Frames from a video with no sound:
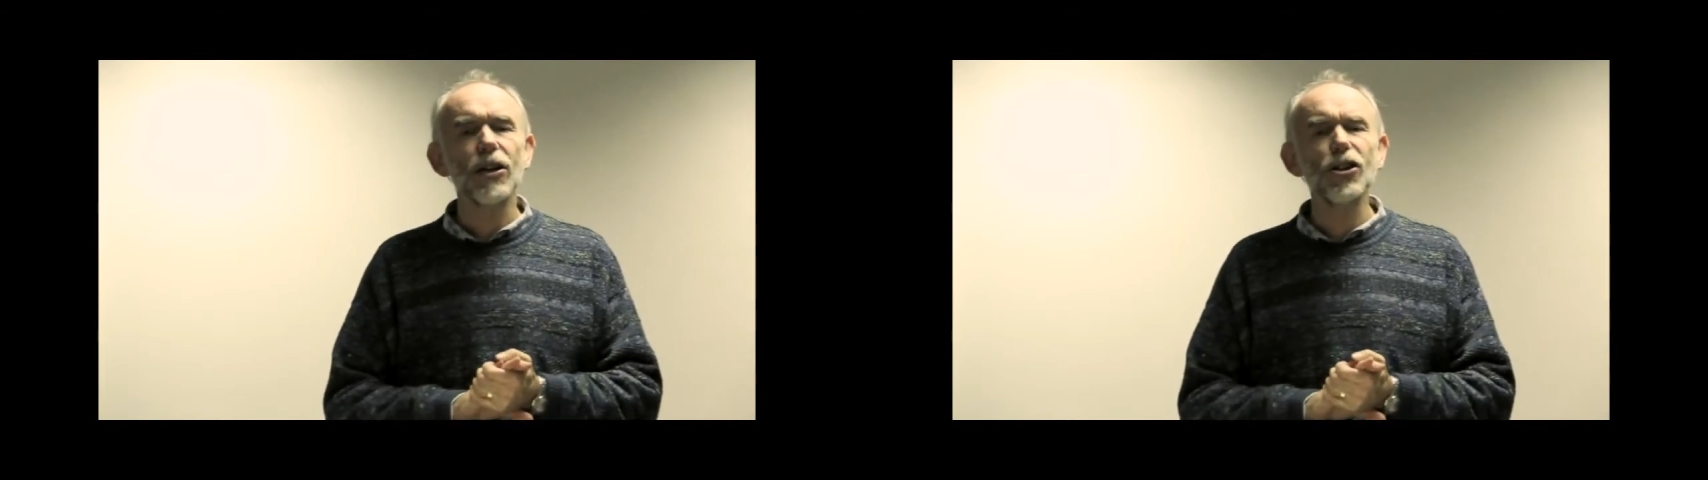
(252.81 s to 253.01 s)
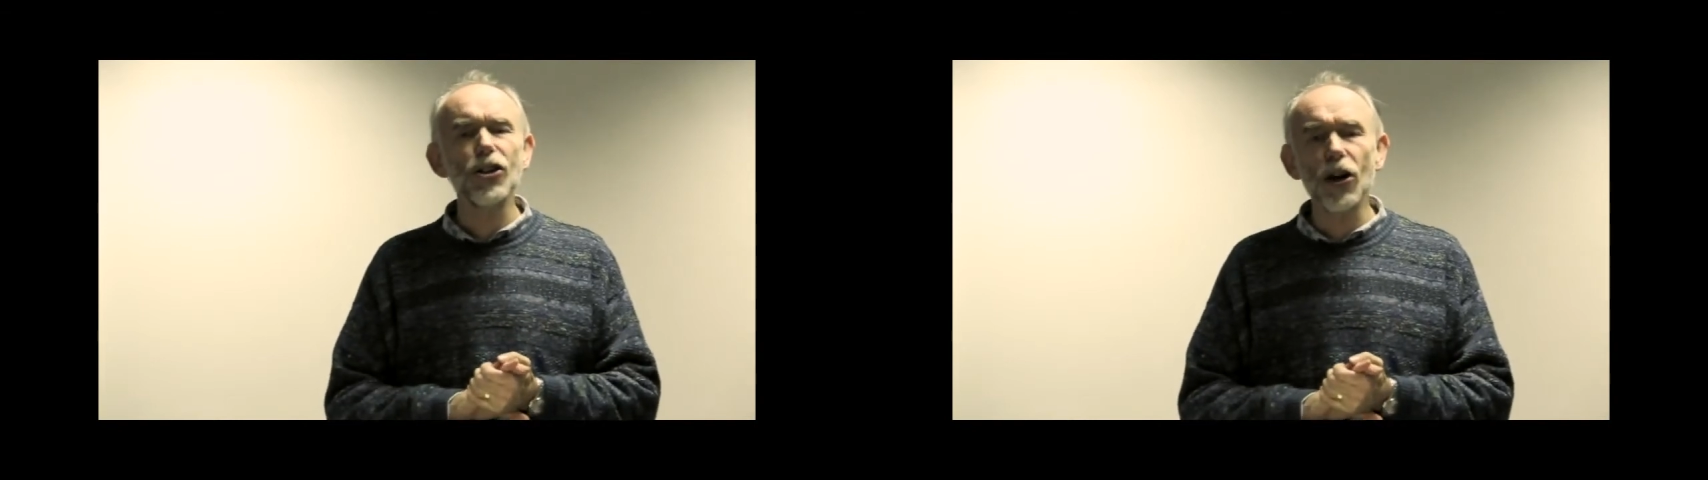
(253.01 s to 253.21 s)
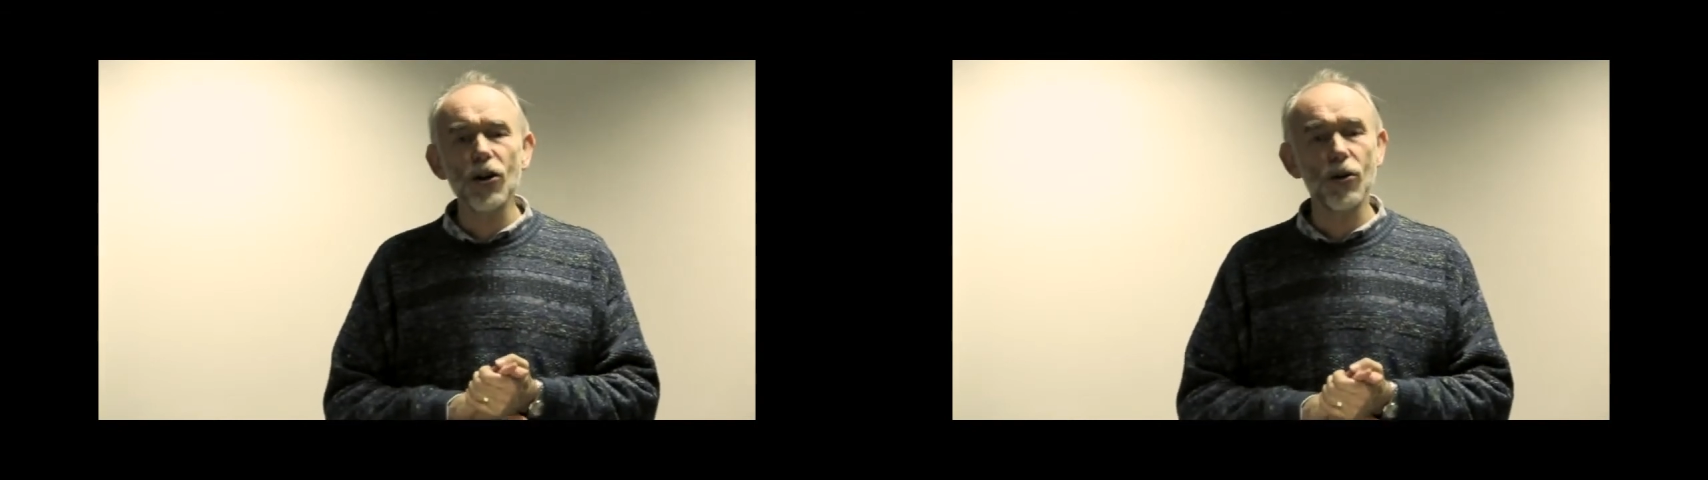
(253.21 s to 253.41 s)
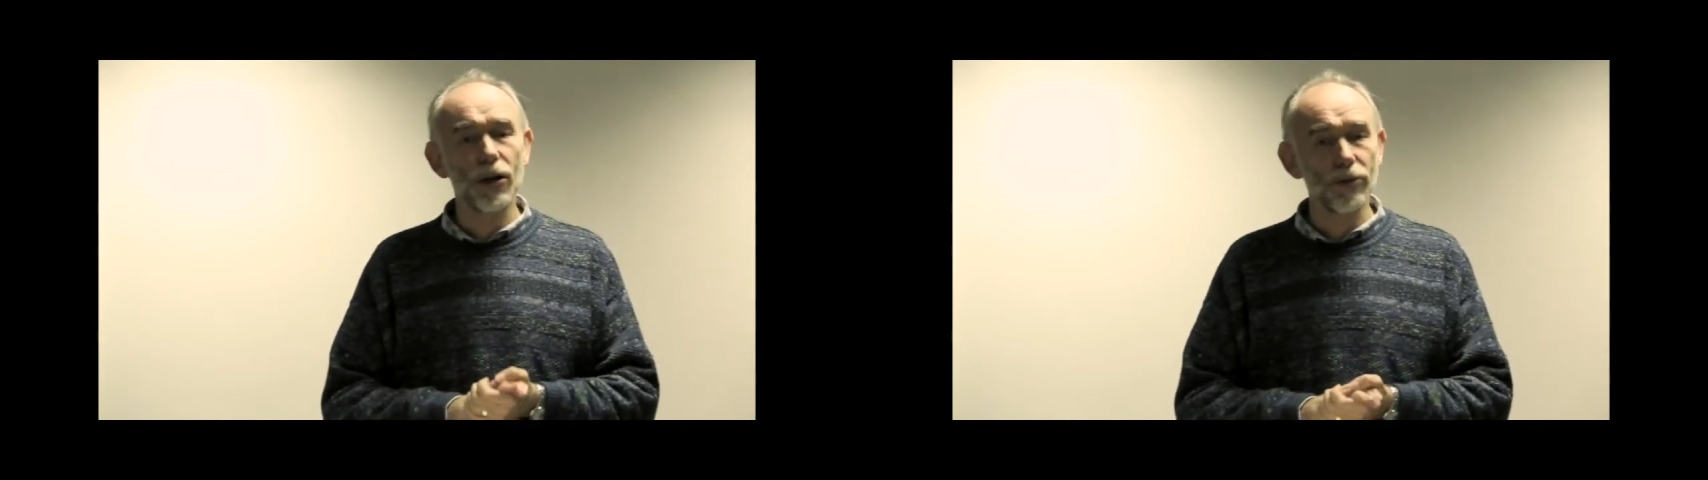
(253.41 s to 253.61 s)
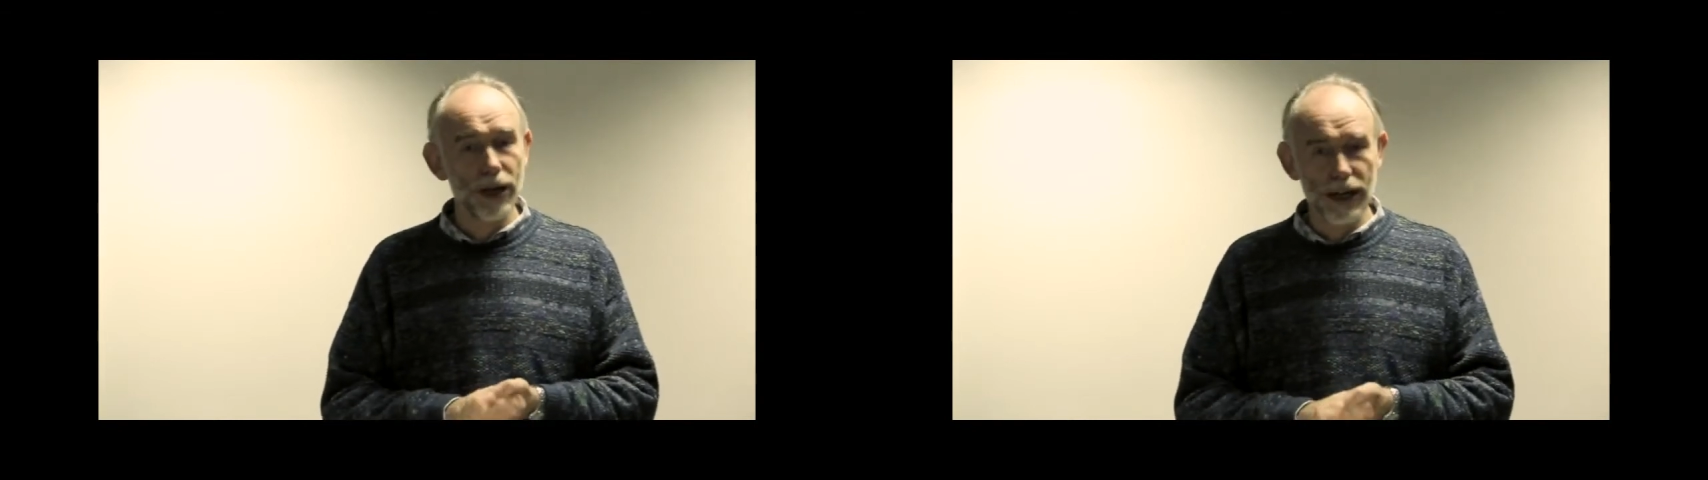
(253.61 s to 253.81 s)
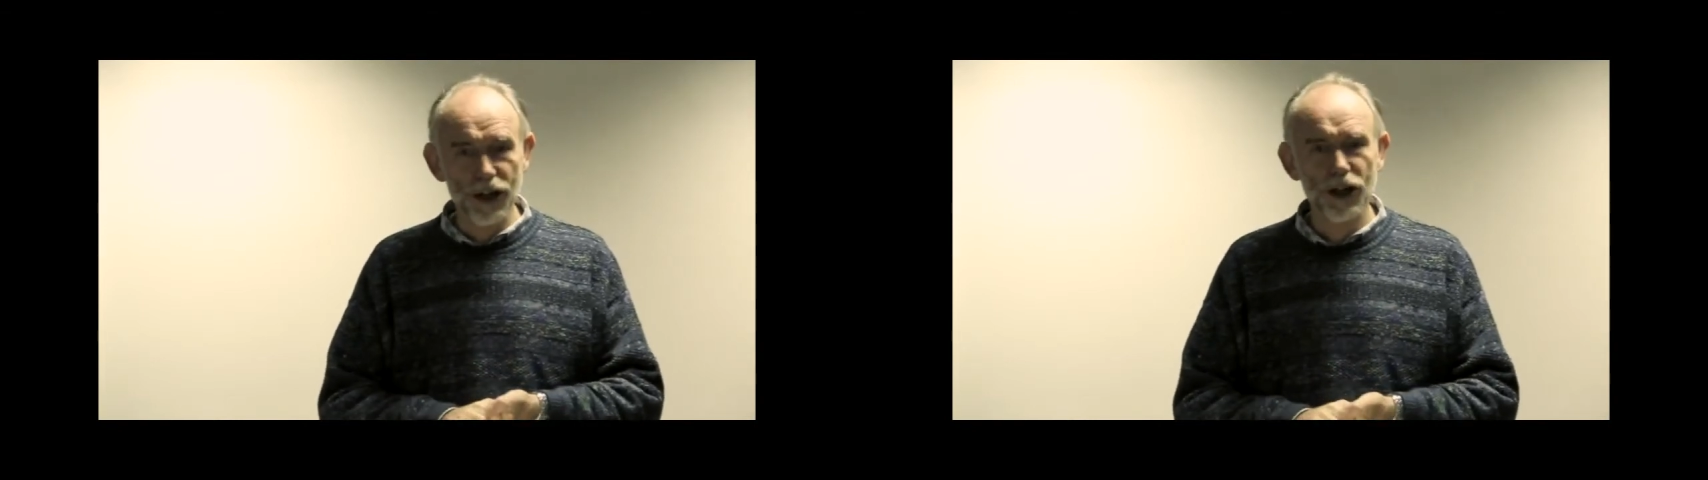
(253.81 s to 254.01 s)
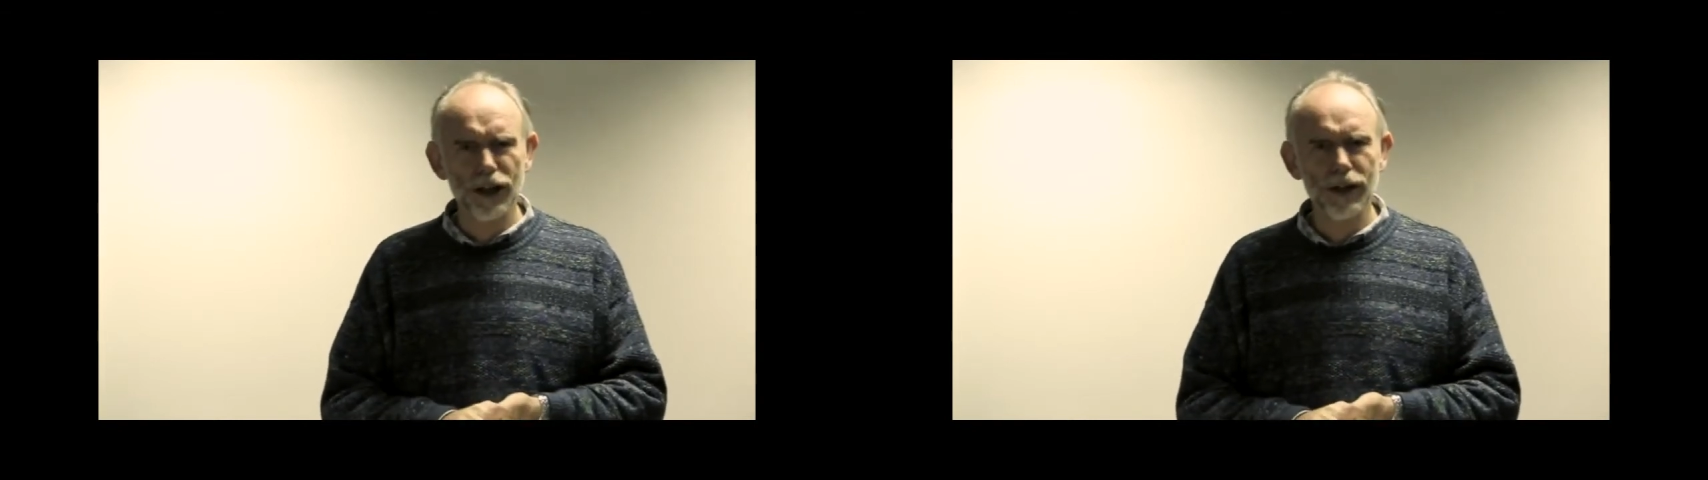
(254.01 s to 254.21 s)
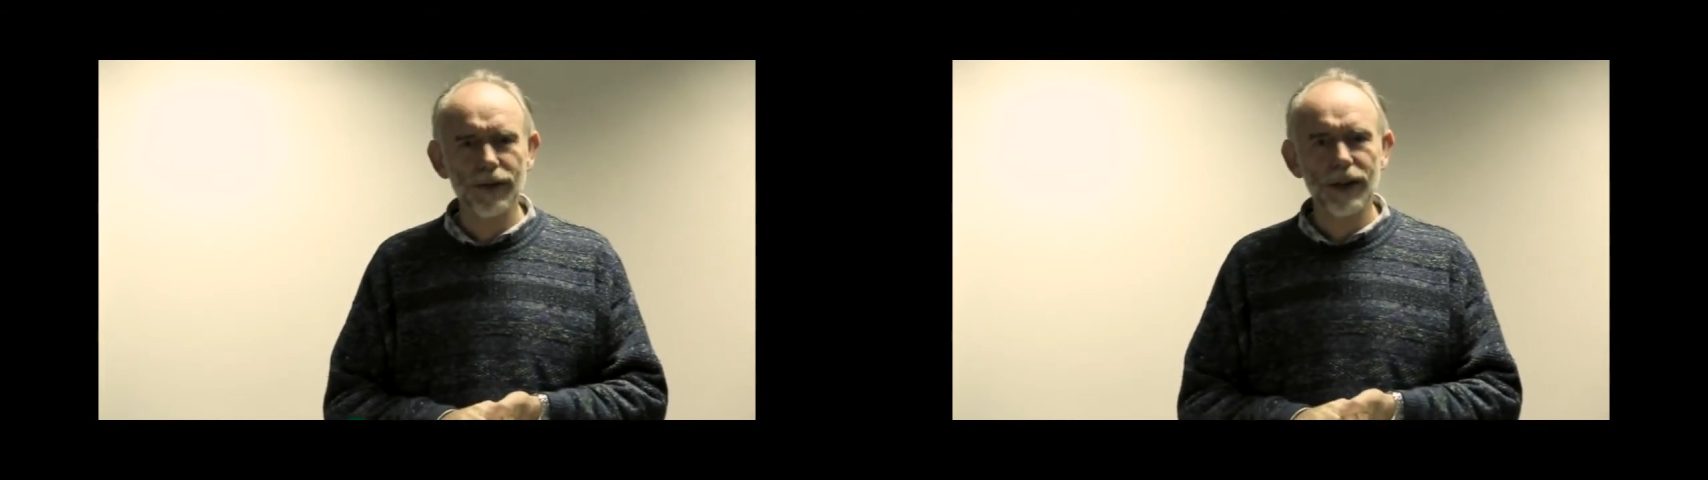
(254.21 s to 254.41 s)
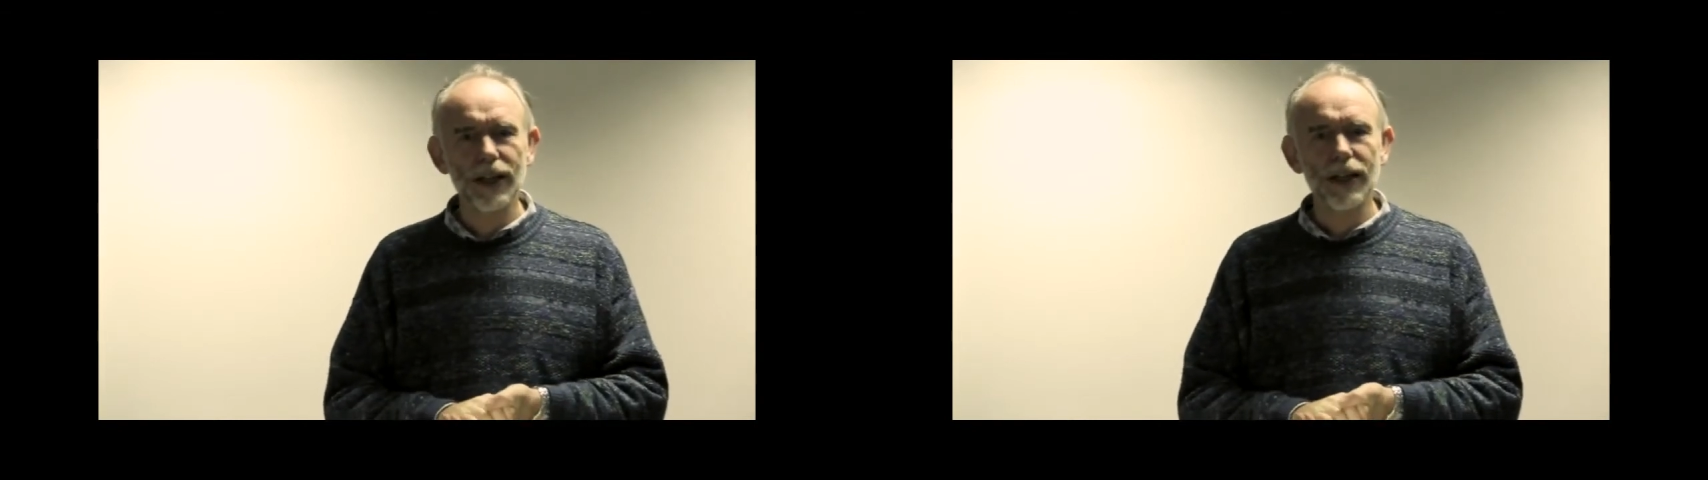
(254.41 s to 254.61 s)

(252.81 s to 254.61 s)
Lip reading: no religion